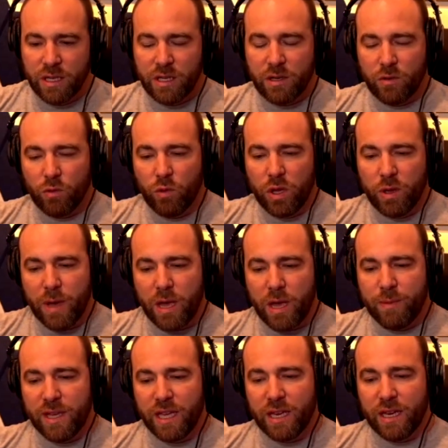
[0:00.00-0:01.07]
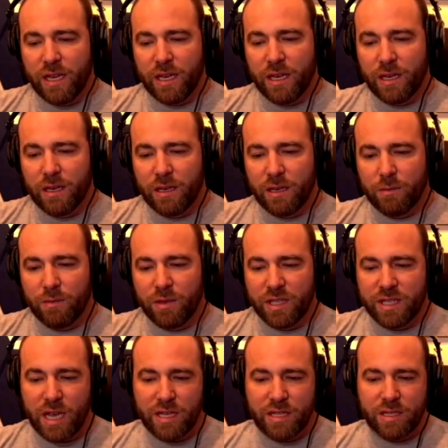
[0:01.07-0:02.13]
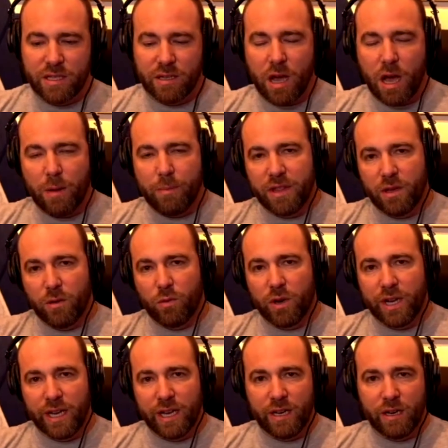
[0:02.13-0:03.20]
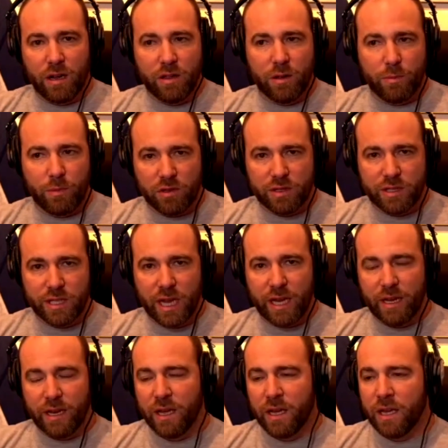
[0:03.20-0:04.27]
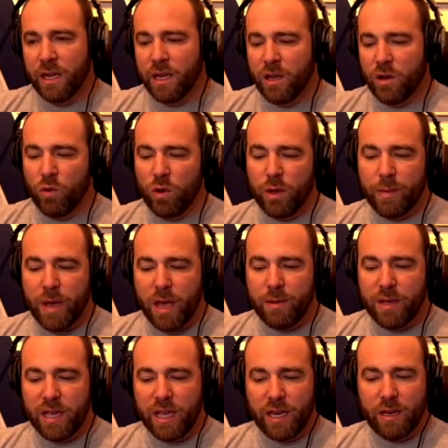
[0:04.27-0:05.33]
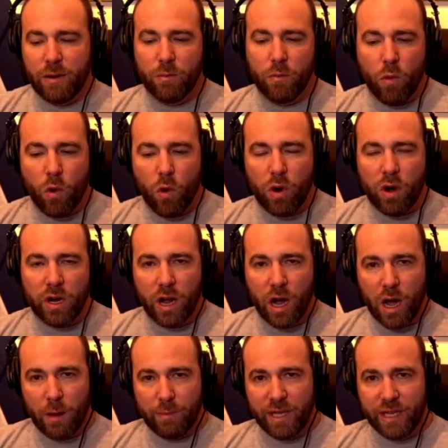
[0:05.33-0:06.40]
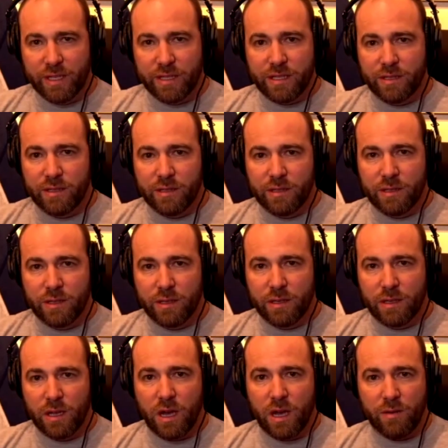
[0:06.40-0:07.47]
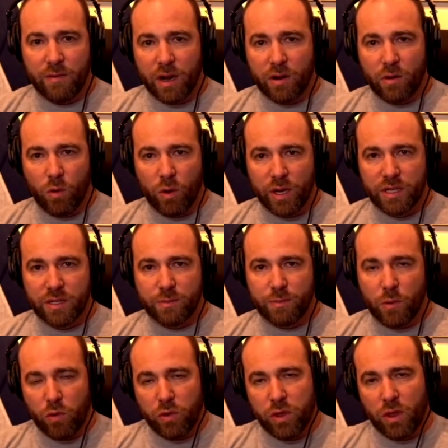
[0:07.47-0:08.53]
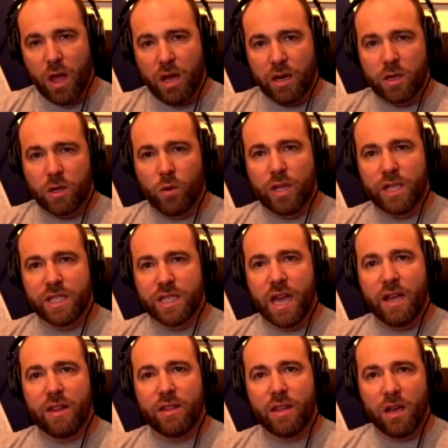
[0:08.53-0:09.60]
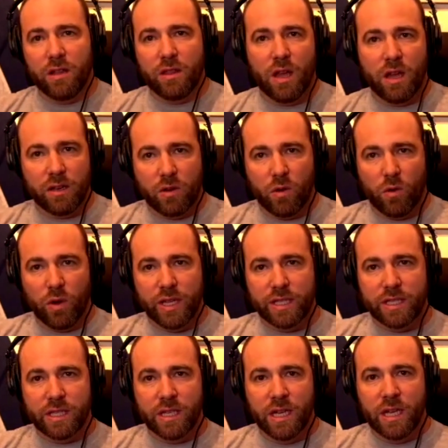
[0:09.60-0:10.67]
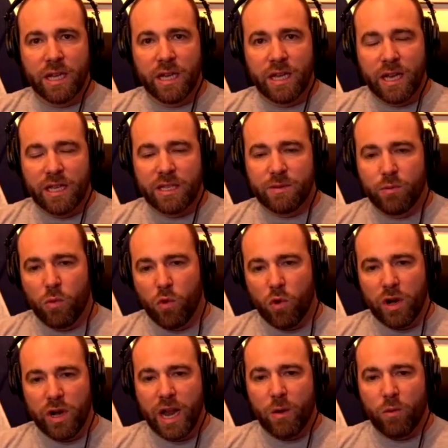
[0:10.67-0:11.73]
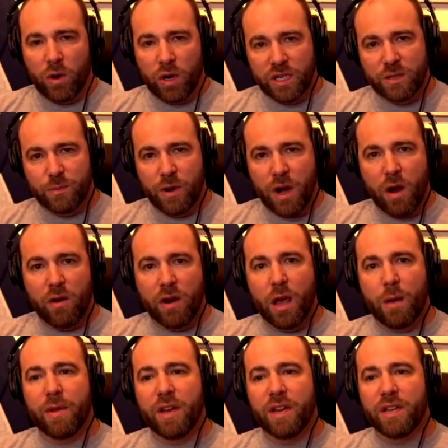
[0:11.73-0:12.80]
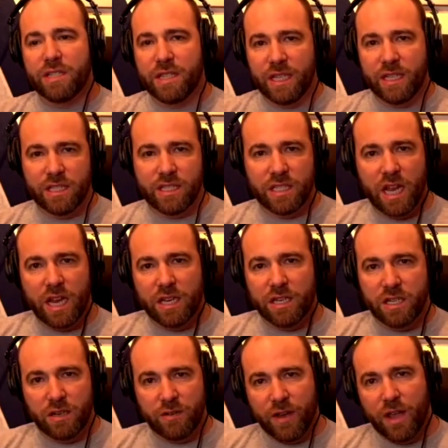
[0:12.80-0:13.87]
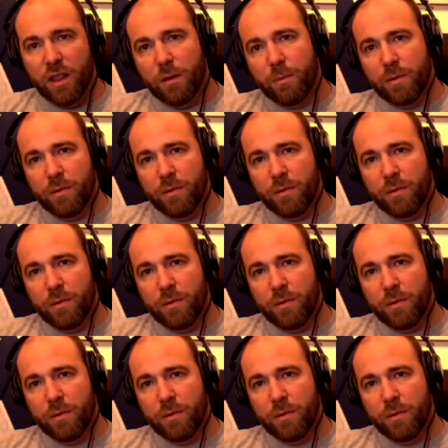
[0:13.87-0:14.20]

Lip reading: we may be getting, besides the copy that we're getting on the Pulse chain, we may be getting more copies of our coins, both the locked coins and the unlocked coins, as more networks sprout up and as things change and develop,